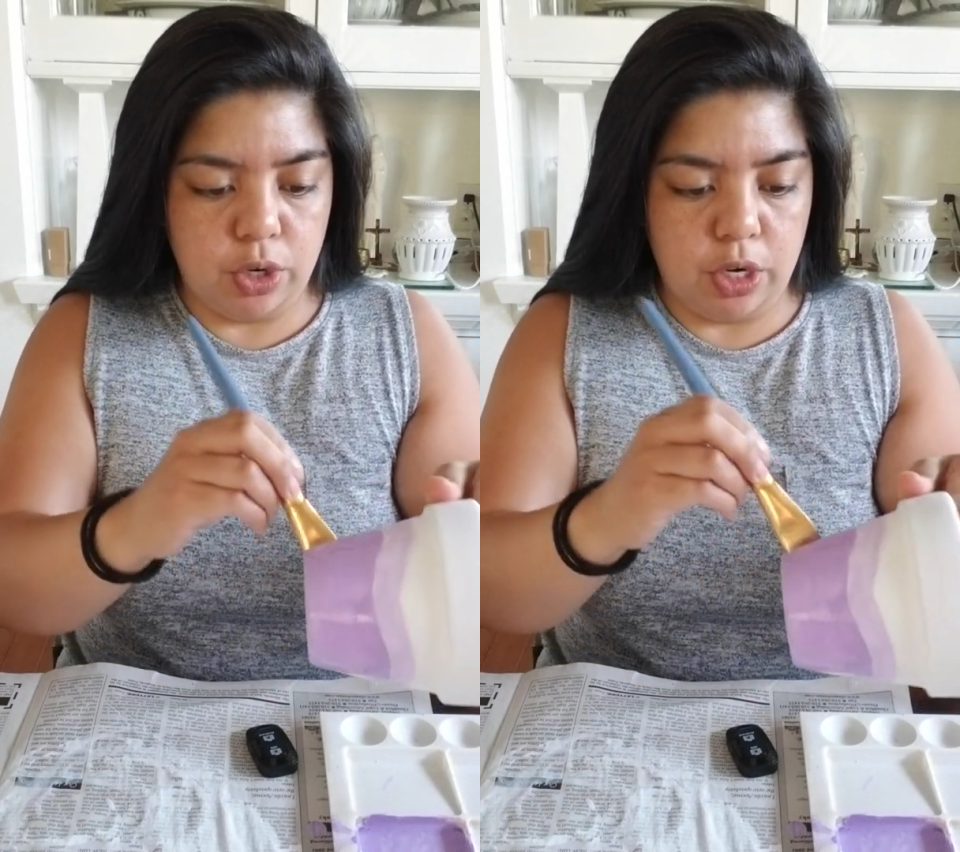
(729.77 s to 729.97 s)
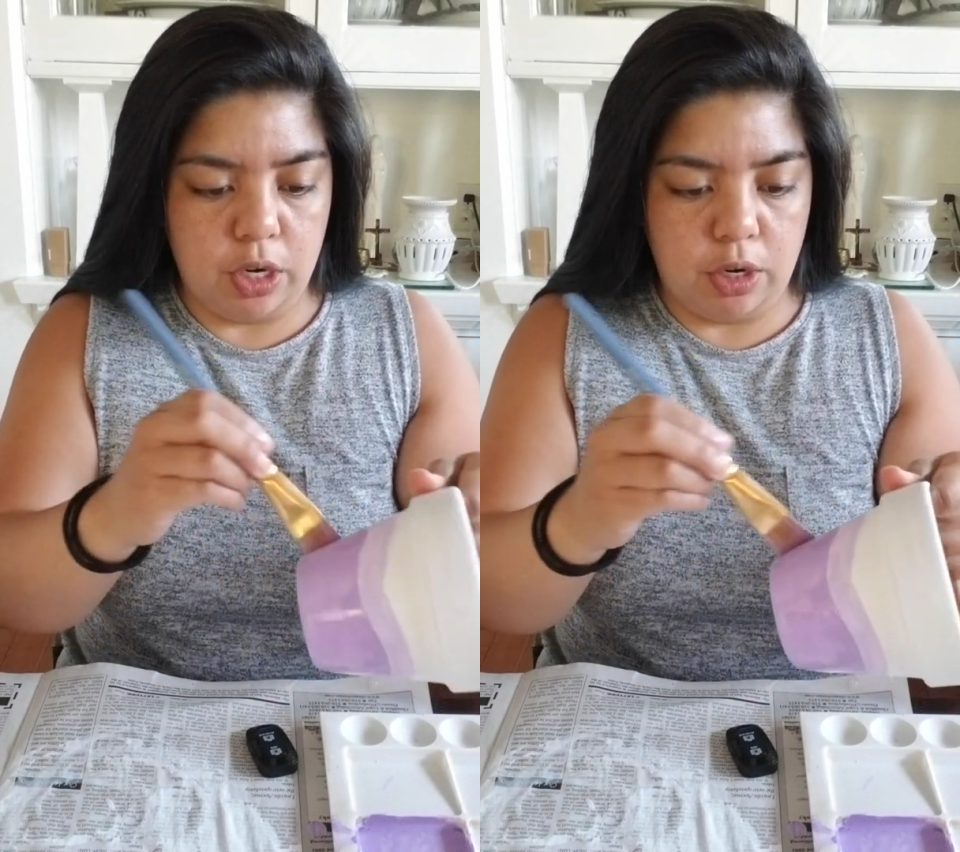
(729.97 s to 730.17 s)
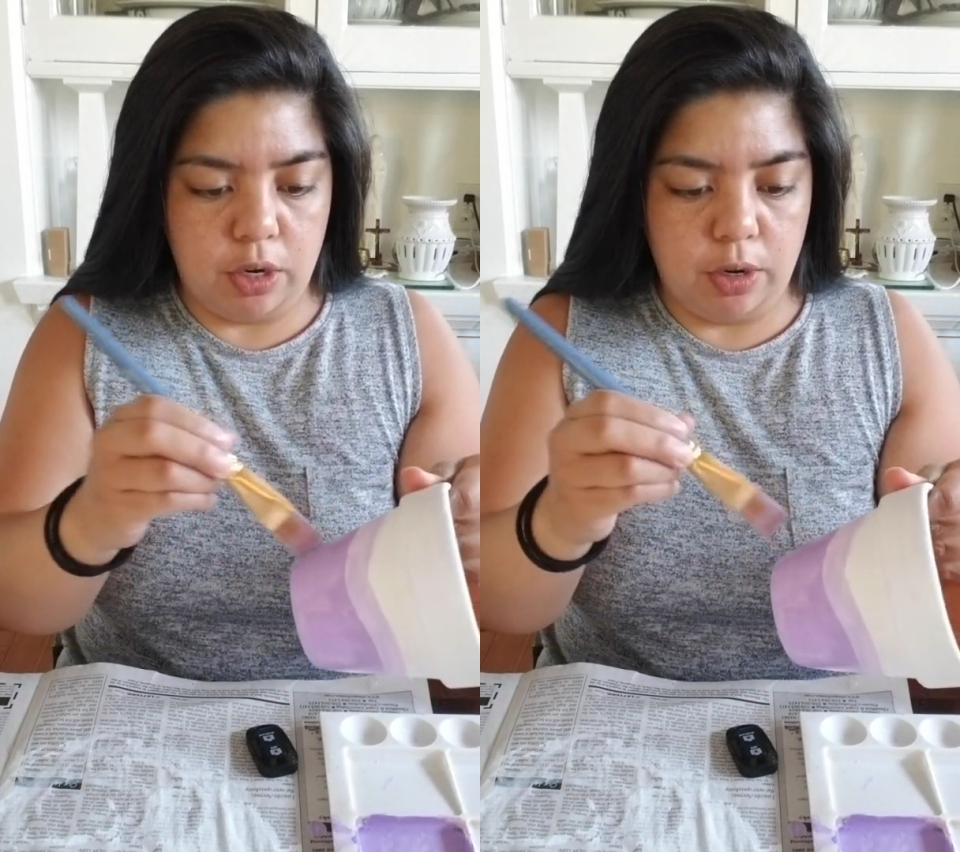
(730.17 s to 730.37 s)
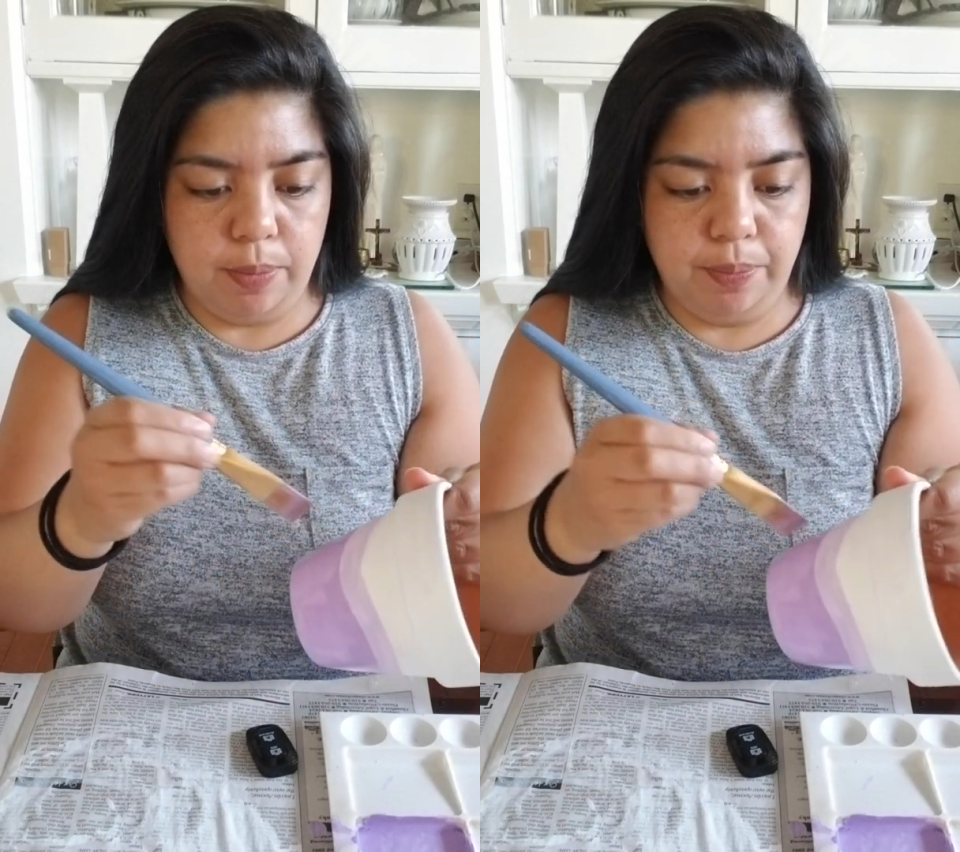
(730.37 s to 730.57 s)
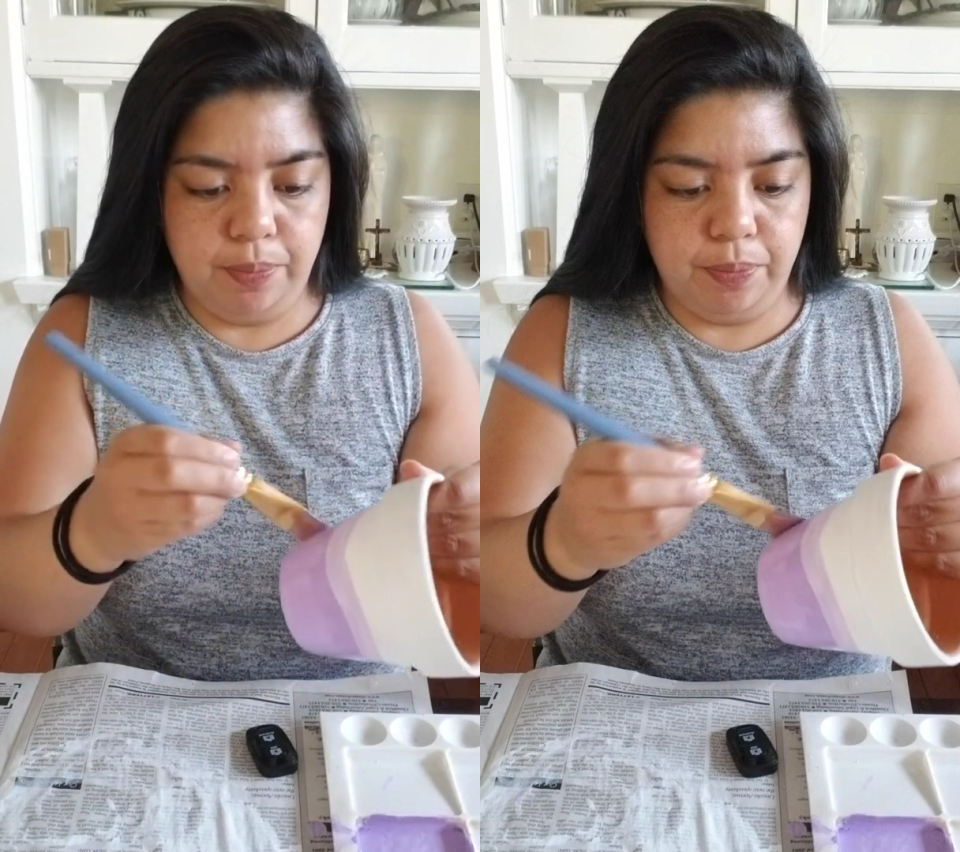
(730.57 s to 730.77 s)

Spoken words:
here.